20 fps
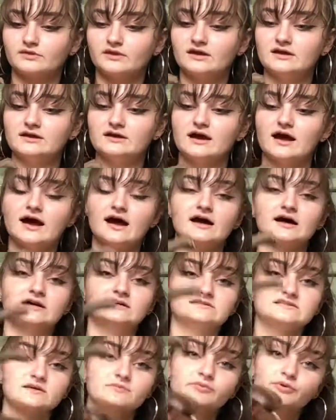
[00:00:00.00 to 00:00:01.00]
It
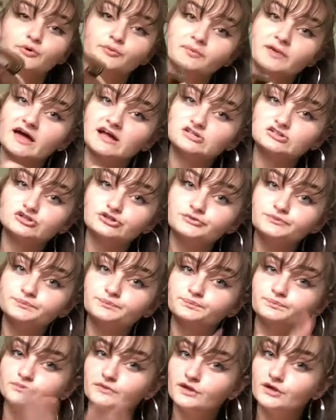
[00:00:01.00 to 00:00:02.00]
has a poop catcher,
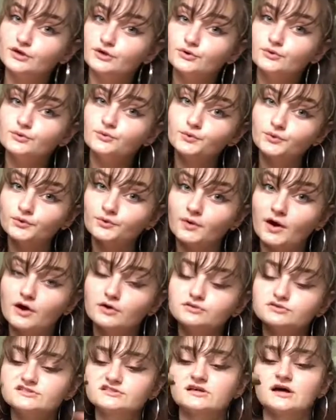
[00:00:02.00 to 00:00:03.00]
ew,
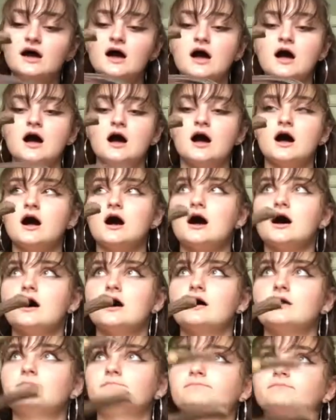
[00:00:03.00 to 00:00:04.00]
gross,
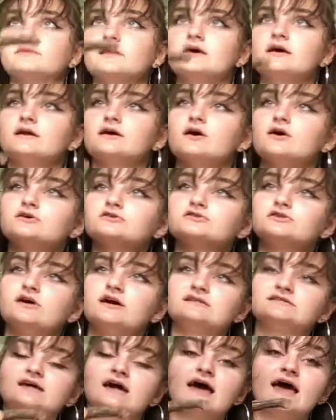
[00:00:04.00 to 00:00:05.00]
and it also
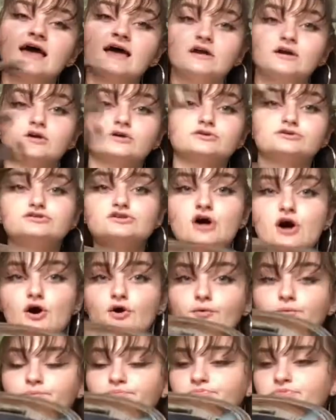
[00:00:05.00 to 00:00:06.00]
has a hanger.
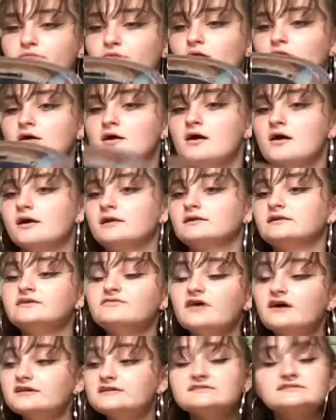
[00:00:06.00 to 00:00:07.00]
So,
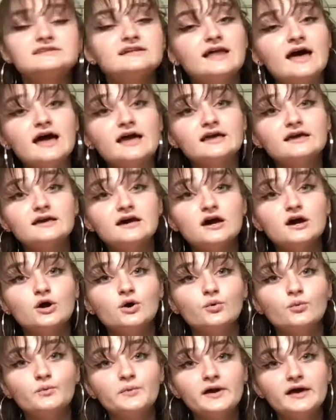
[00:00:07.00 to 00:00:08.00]
Levi doesn't like
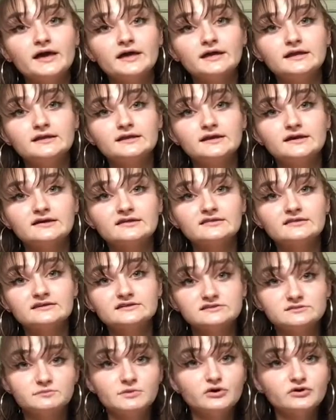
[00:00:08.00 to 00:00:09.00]
when
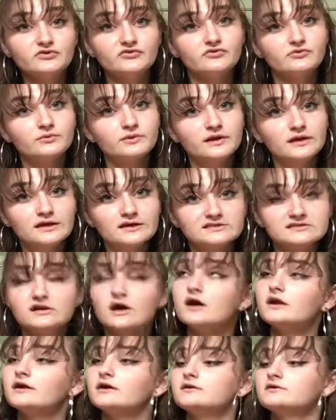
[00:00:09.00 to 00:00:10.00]
things move when he gets
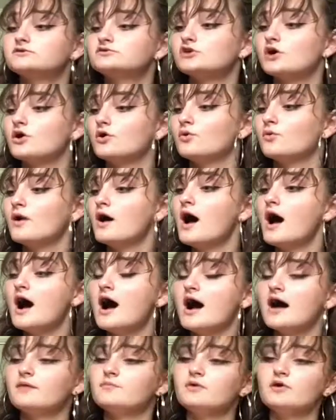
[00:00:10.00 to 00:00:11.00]
on it, so
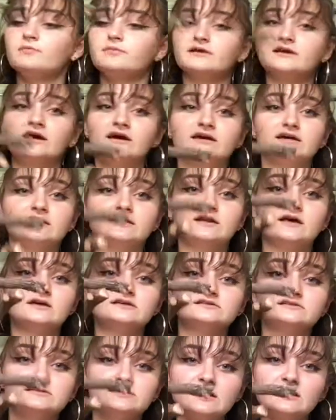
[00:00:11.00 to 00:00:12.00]
I'm hoping I can
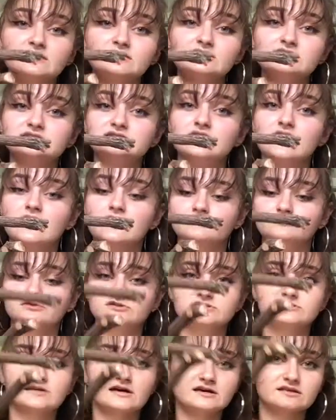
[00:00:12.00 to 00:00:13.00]
stand this up
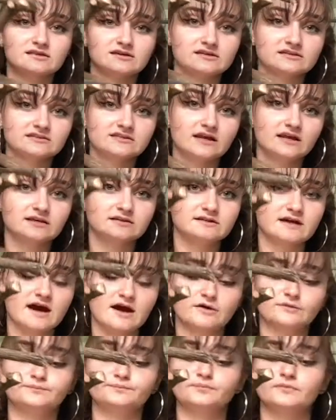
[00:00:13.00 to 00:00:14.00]
just like this, set it
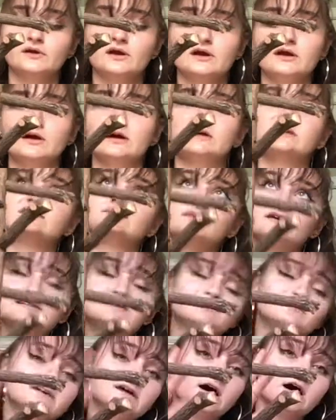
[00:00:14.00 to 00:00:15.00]
down. It's meant to
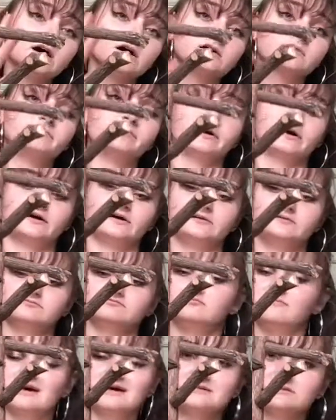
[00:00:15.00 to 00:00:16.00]
be hung, but
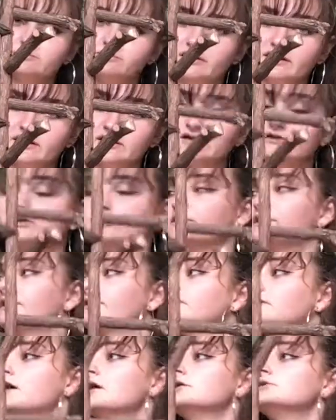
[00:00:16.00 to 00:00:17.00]
it has a plate under it,
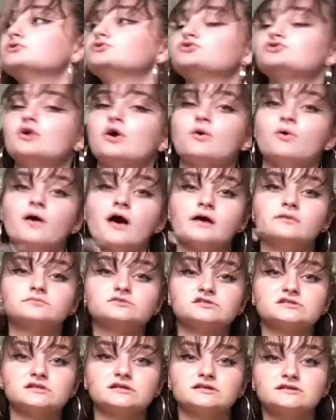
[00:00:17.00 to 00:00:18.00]
so I'm
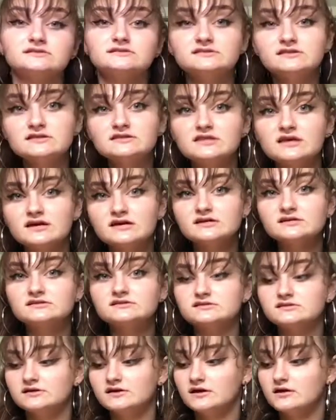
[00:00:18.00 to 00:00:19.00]
just gonna sit
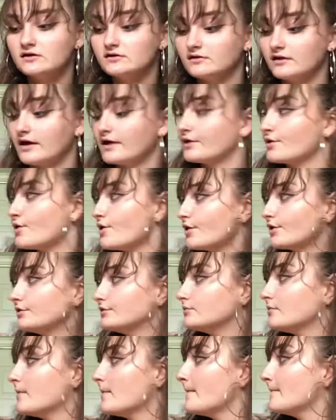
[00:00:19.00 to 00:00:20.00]
this like on
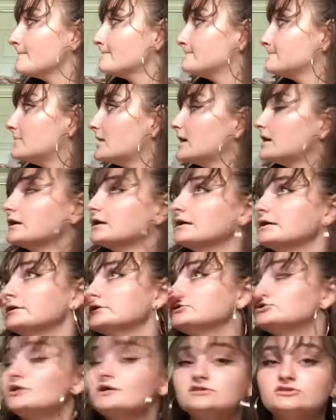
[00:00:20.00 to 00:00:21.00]
my
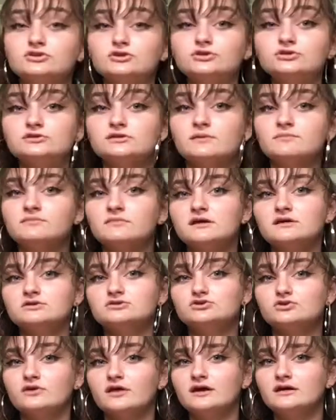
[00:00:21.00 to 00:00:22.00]
dresser or something
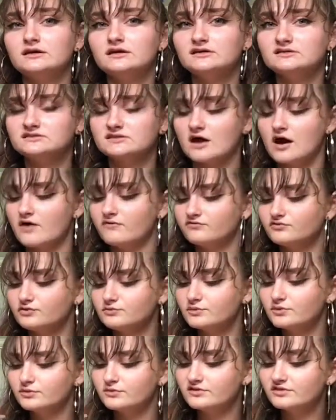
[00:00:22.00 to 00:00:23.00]
so that he gets
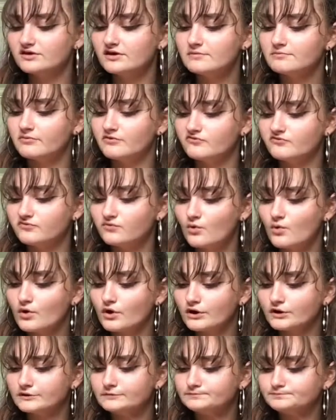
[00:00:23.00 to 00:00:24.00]
comfortable with it
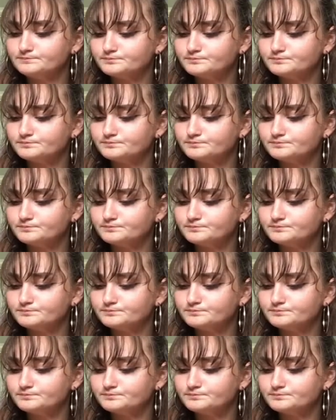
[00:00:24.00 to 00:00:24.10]
before